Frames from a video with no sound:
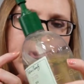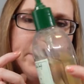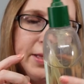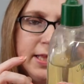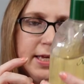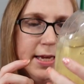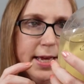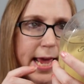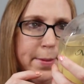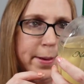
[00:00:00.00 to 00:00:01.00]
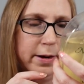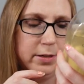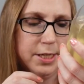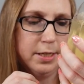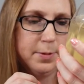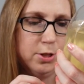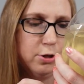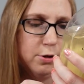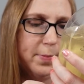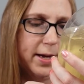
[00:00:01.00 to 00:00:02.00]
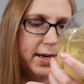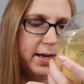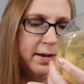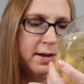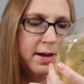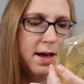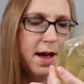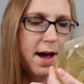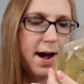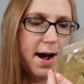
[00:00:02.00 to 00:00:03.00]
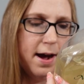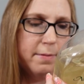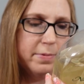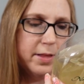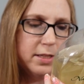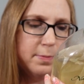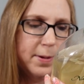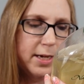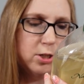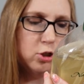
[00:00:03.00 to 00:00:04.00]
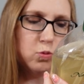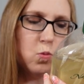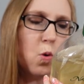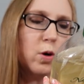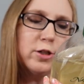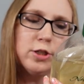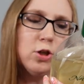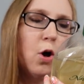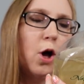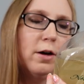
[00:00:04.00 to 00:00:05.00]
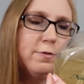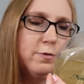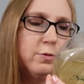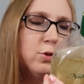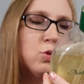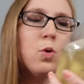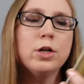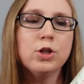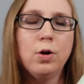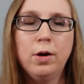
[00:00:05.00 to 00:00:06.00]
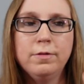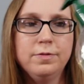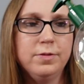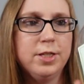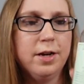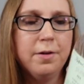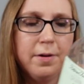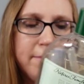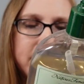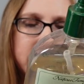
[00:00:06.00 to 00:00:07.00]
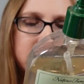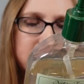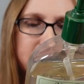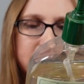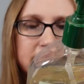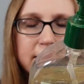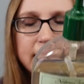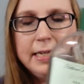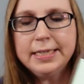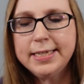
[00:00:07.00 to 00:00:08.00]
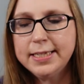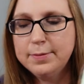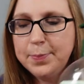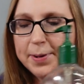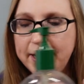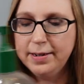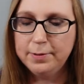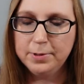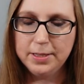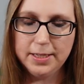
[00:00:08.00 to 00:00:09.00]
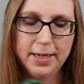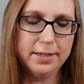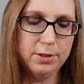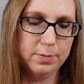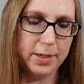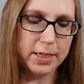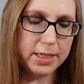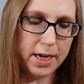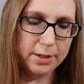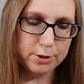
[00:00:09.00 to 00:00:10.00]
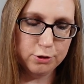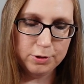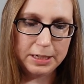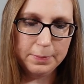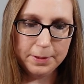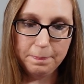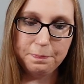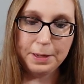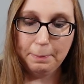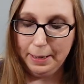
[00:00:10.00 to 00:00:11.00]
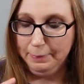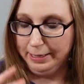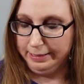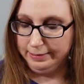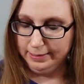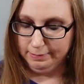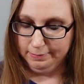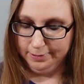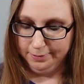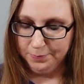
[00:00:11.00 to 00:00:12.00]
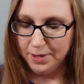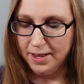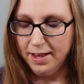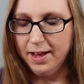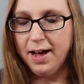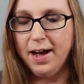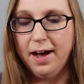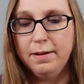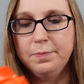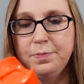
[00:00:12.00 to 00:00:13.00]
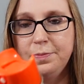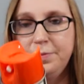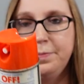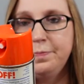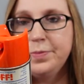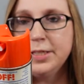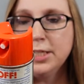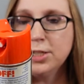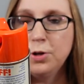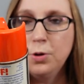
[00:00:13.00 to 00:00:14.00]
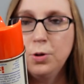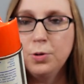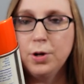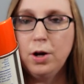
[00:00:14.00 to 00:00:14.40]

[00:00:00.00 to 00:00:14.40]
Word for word: pumpy thing came out. It needs to be screwed back in. Um, but that's by Schwarzkopf. Schwarzkopf. So, I mean, that's like a decent brand. I wouldn't say it's like Dollar Tree, but maybe it is. I don't know. Um, this is an old